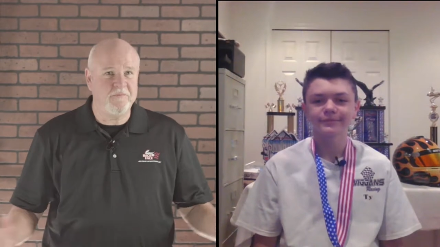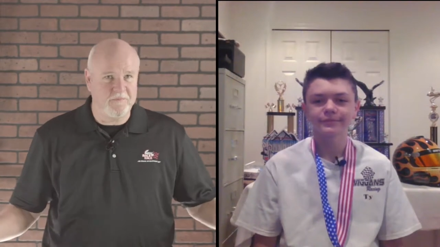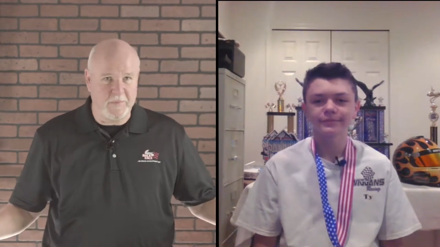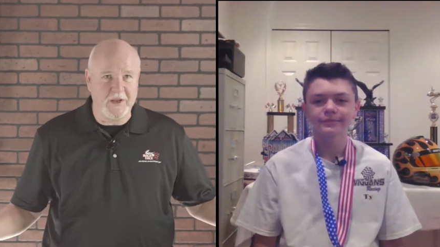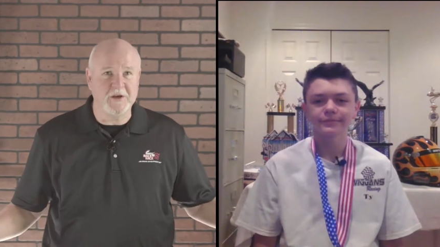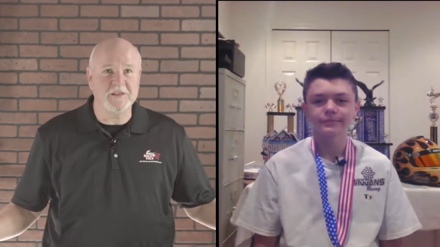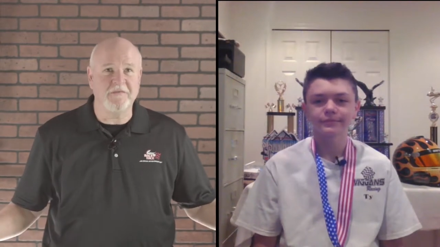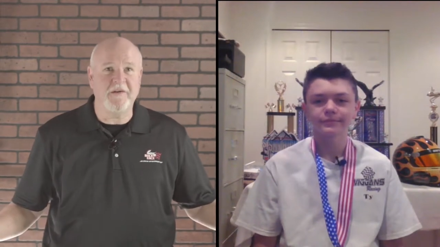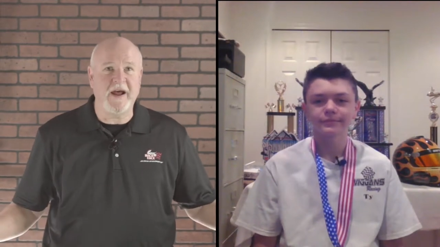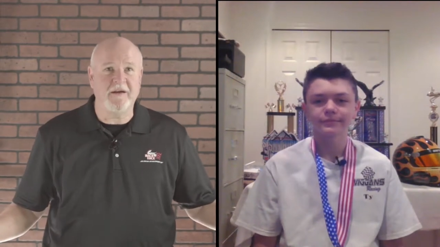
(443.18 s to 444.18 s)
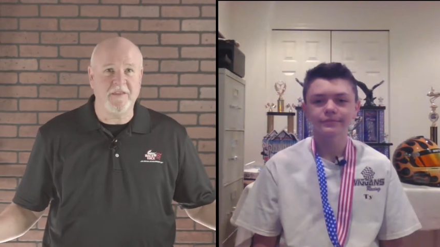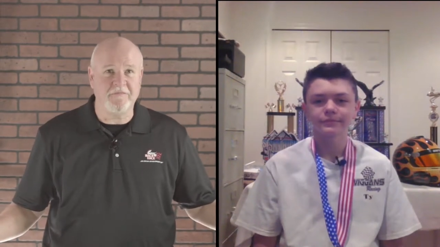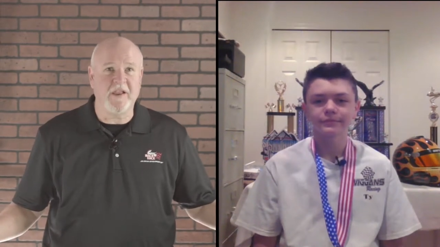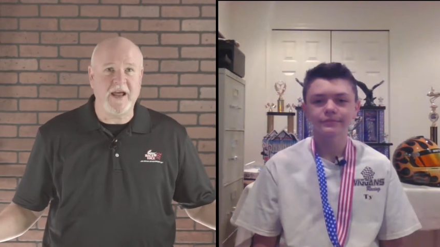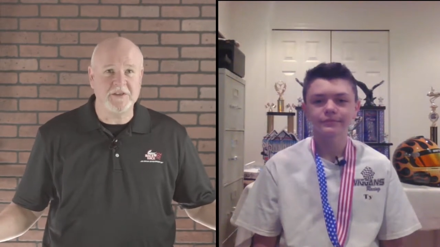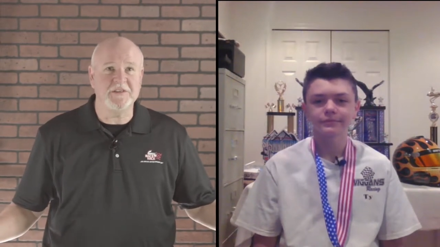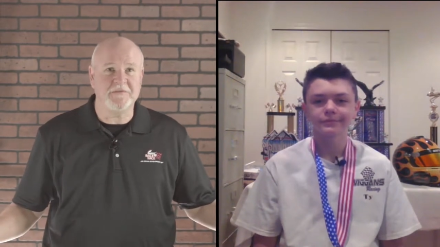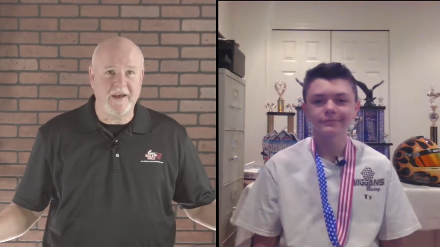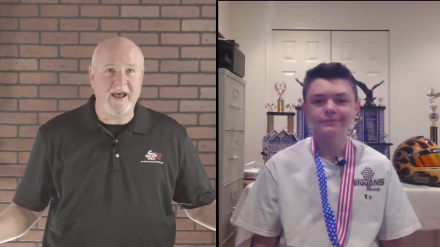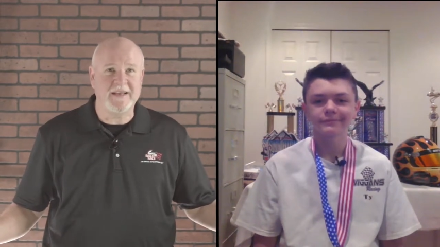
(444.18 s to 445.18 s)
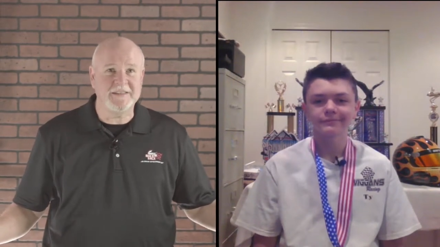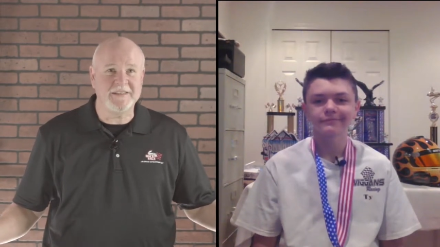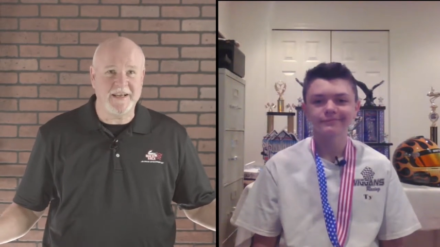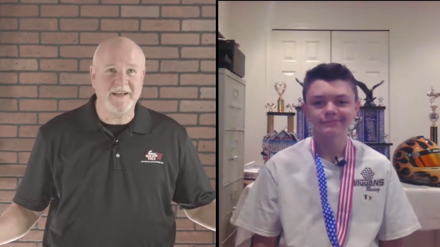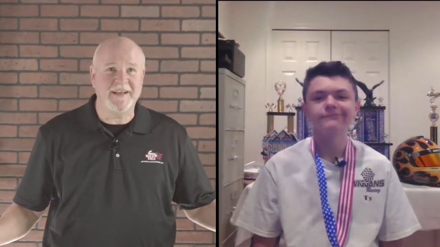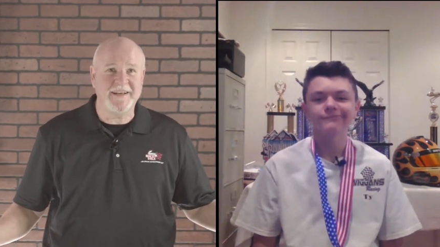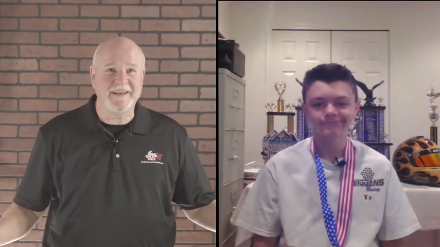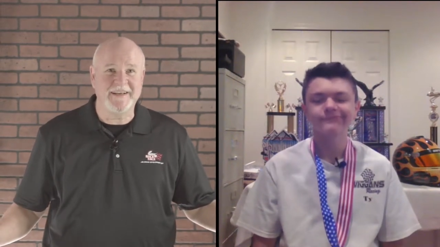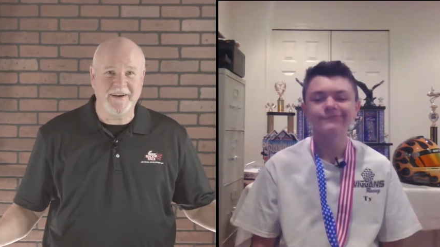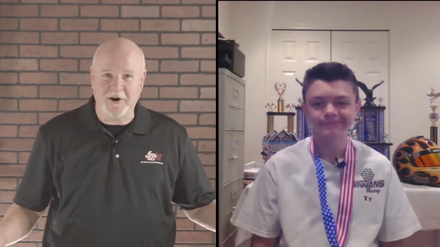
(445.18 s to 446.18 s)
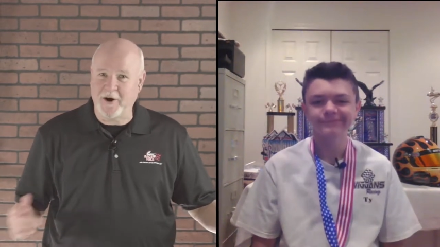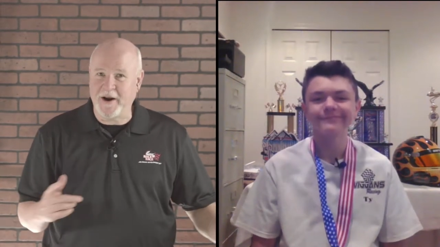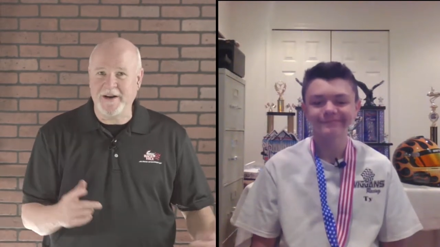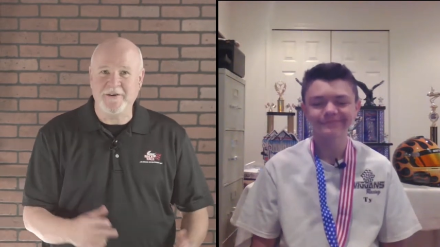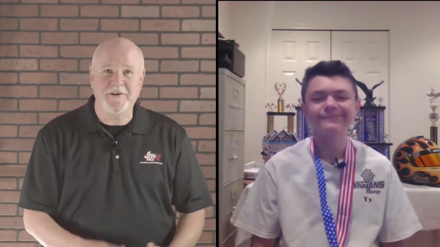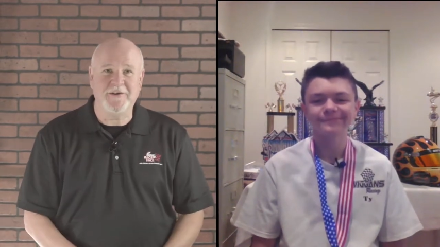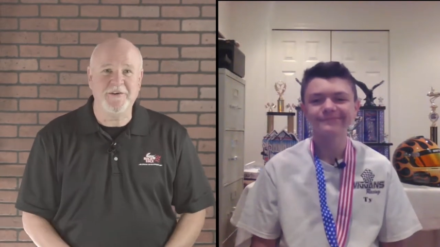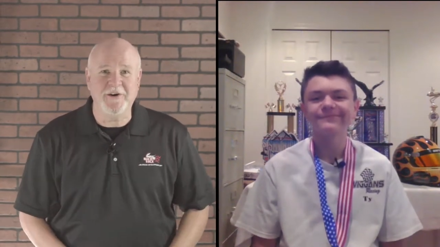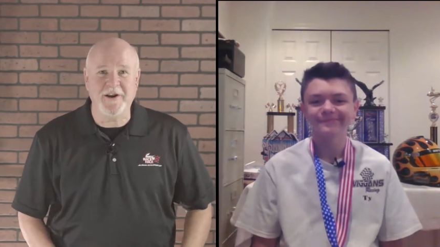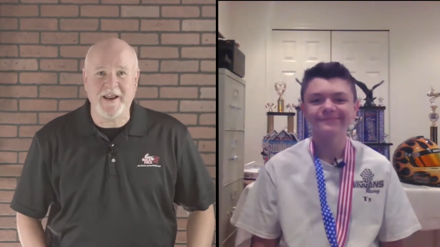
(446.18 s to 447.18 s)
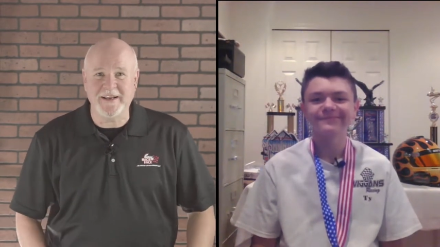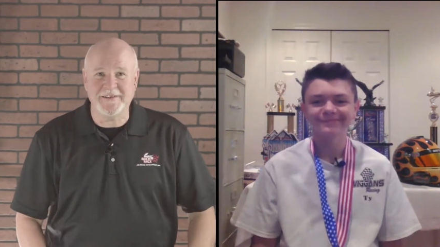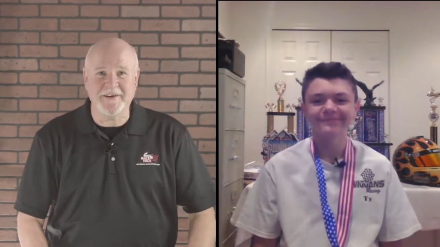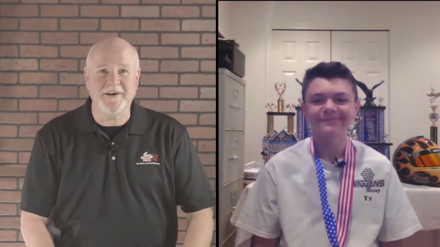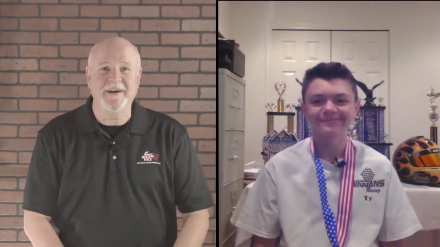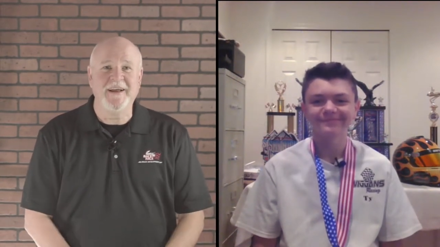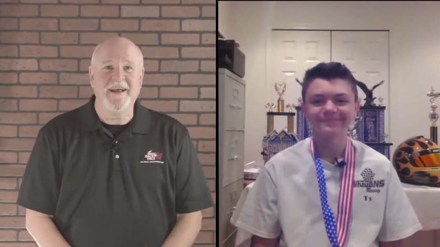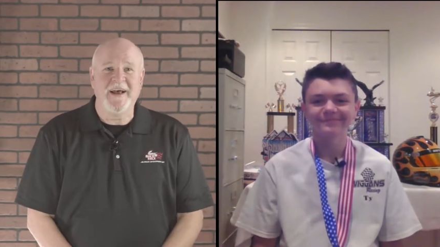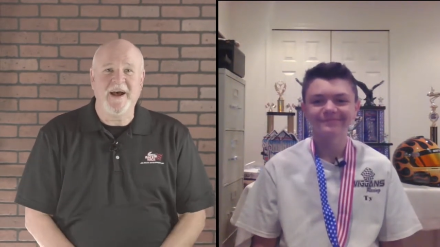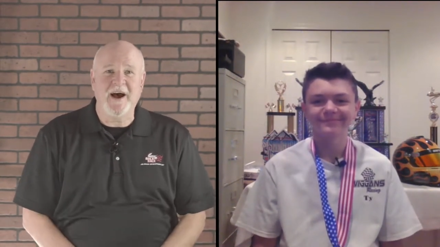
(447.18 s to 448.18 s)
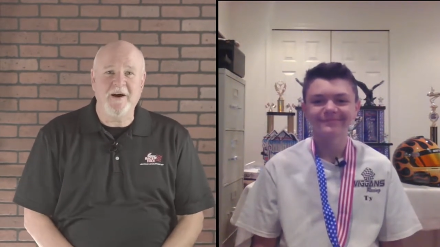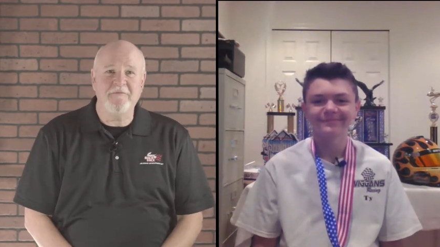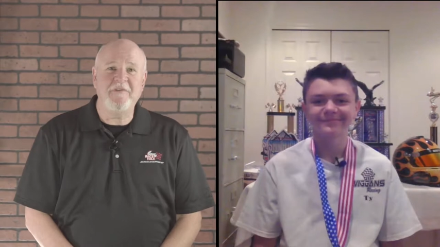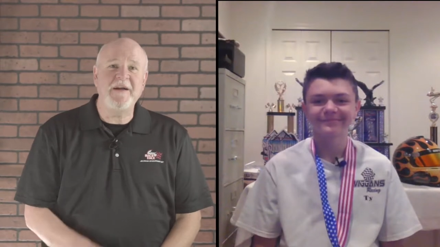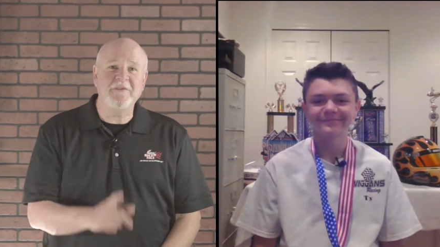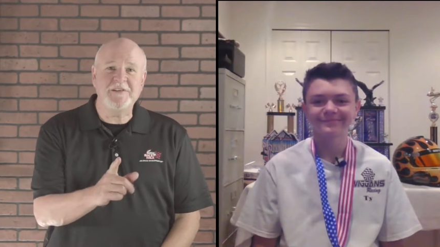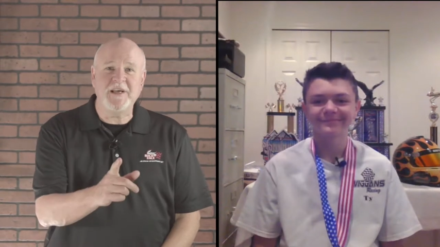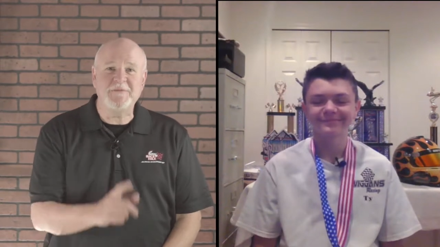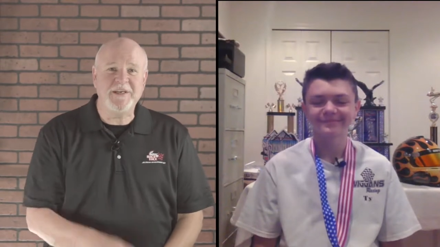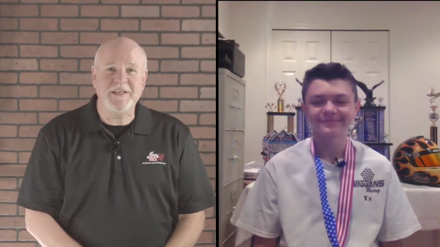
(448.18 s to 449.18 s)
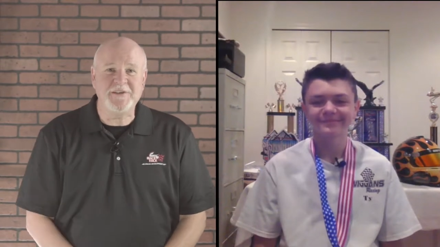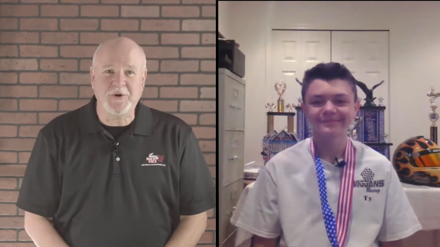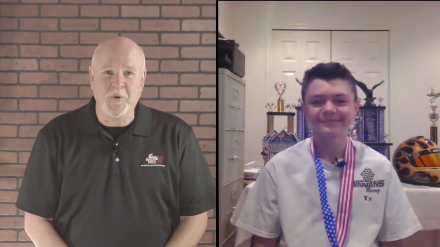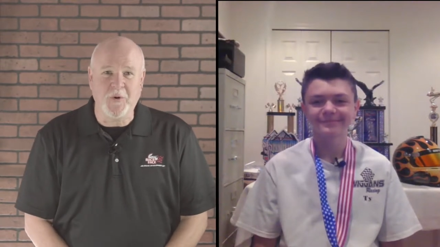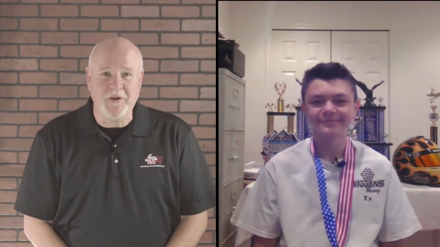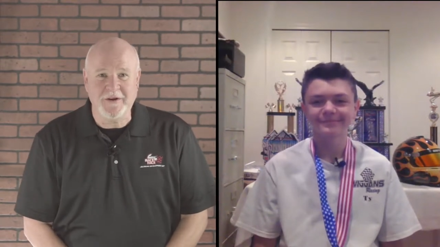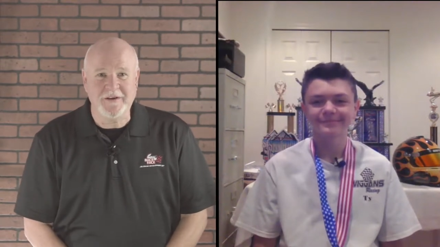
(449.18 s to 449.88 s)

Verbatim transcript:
Speaker 1: Because the fa- the Flash is fast. Is that it? All mm-hmm. right. Good answer. Uh, favorite subject in school?